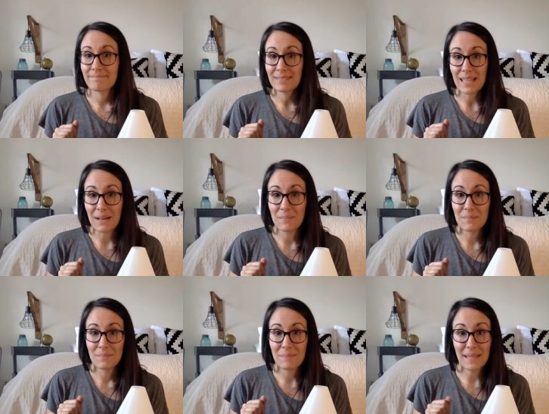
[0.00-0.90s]
yeah,
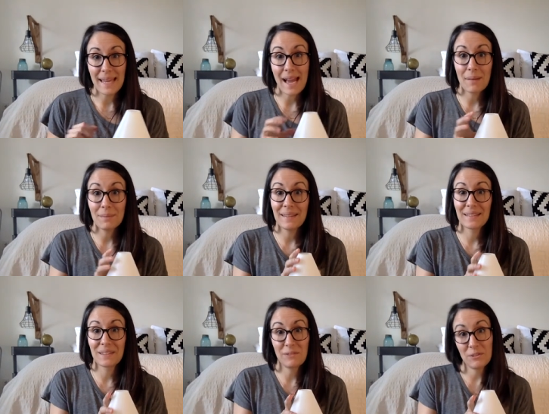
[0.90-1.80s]
make you happy
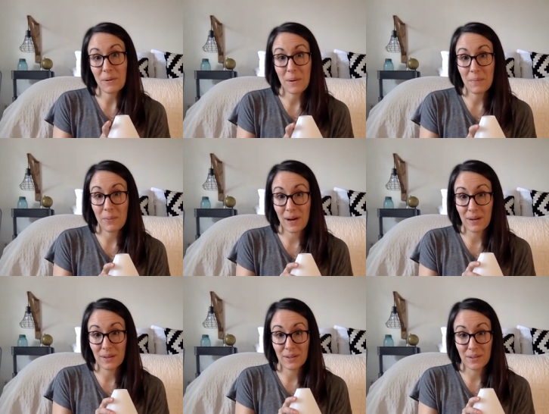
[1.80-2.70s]
and lift you up
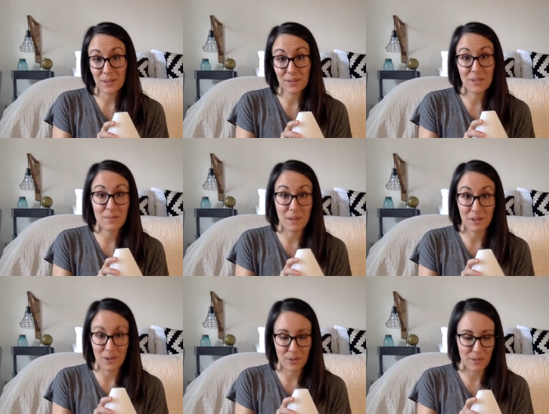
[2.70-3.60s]
while you're
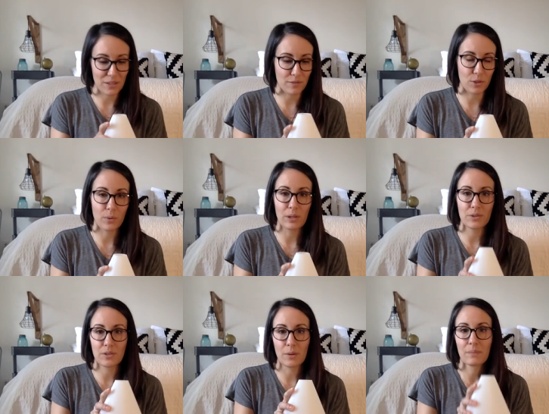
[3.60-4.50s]
smelling all the rest of your
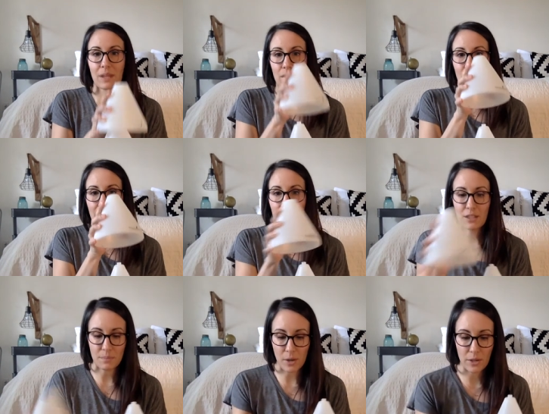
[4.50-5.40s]
oils. So you take
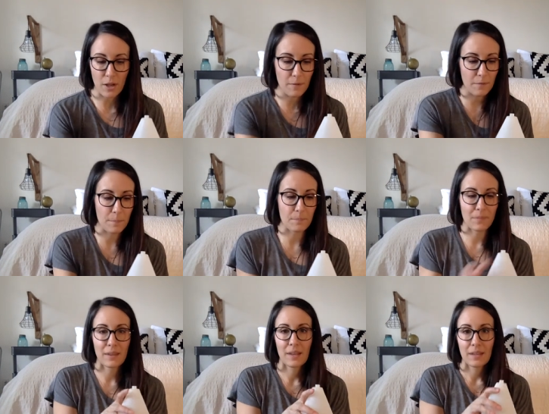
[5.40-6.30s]
this part off,
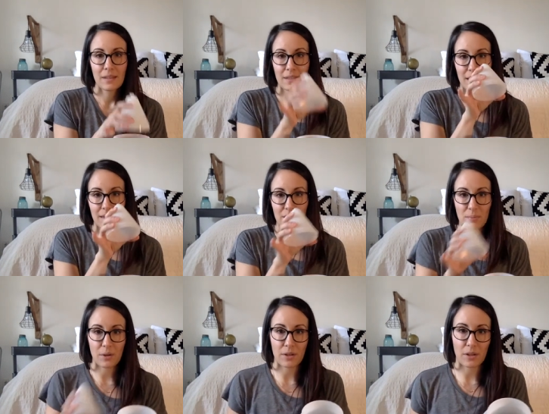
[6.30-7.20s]
take this
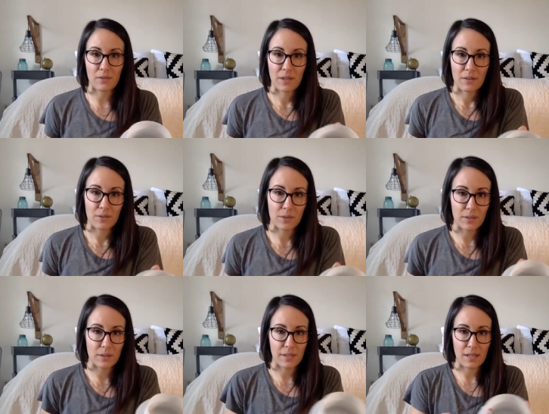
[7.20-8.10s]
part off. If you
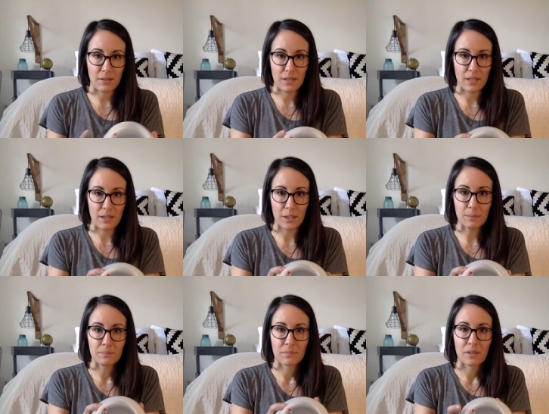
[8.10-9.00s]
look down in there,